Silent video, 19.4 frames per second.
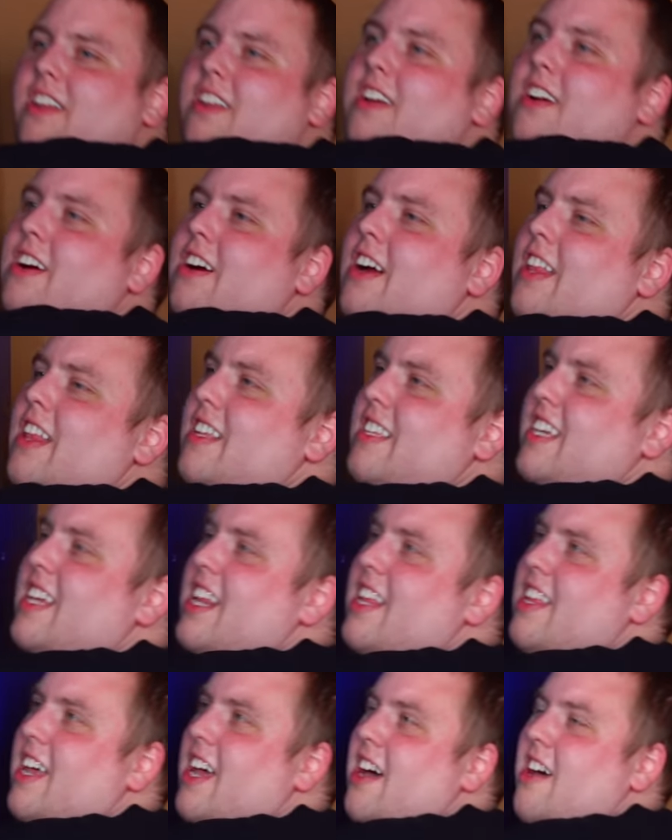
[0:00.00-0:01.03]
All right, let's
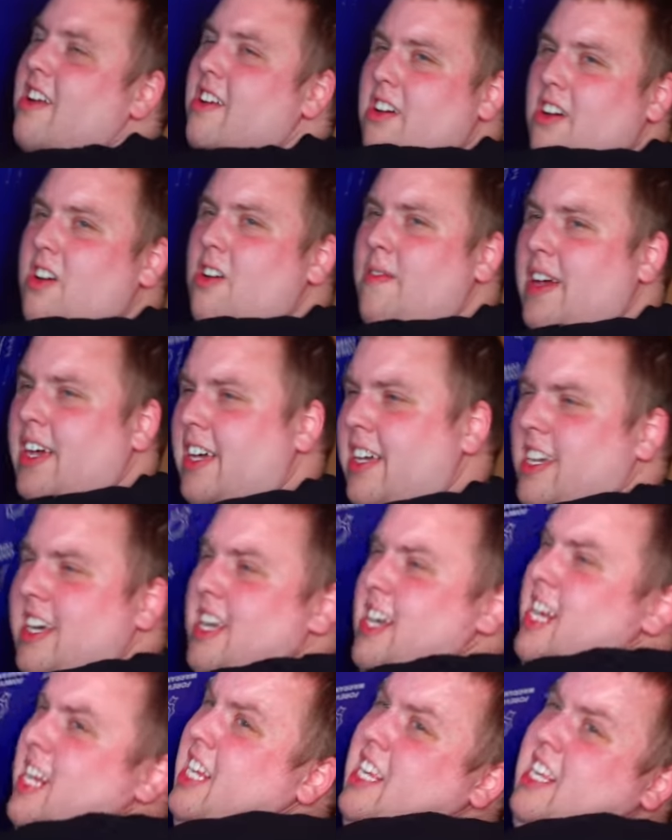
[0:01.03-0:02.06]
get it down. Oh my
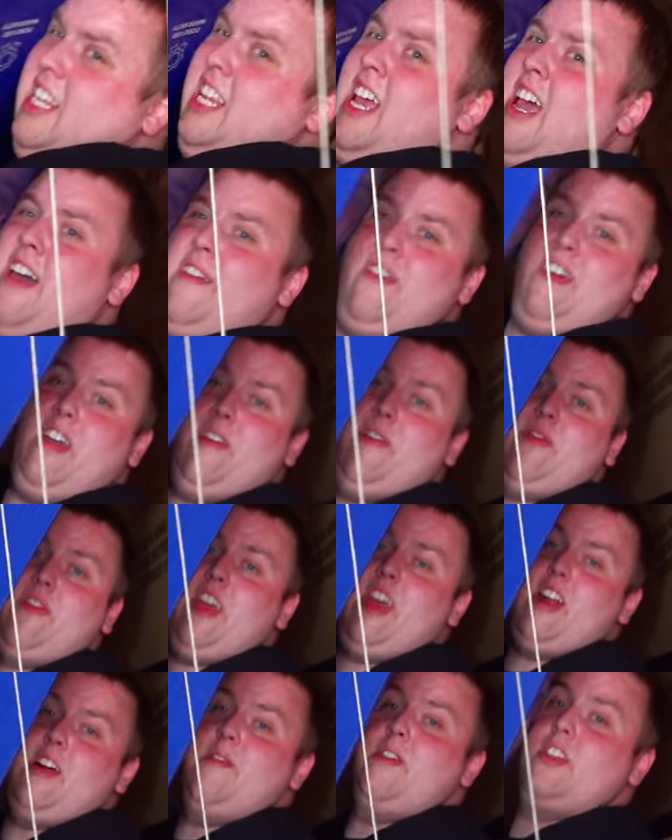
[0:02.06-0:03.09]
goodness, it's heavy.
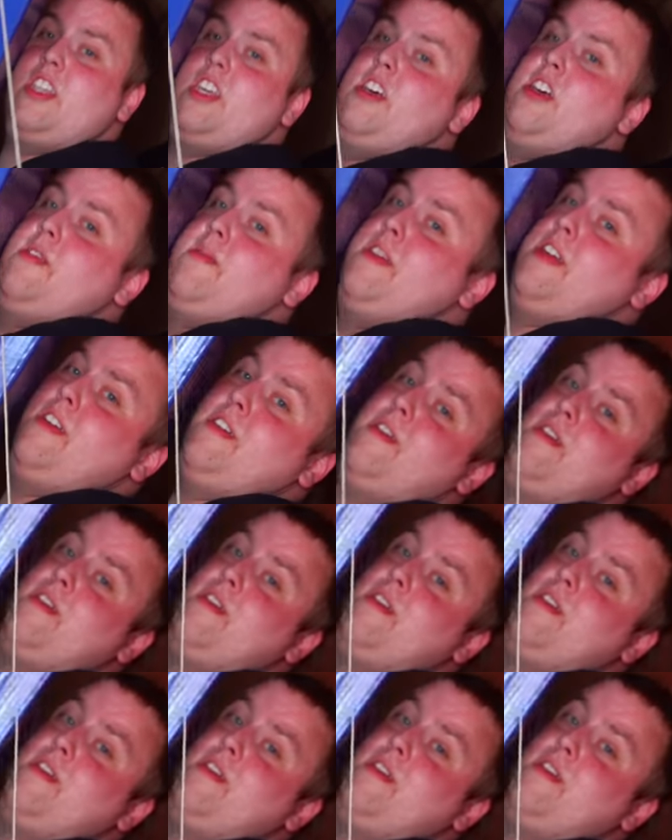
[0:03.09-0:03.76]
It almost killed me.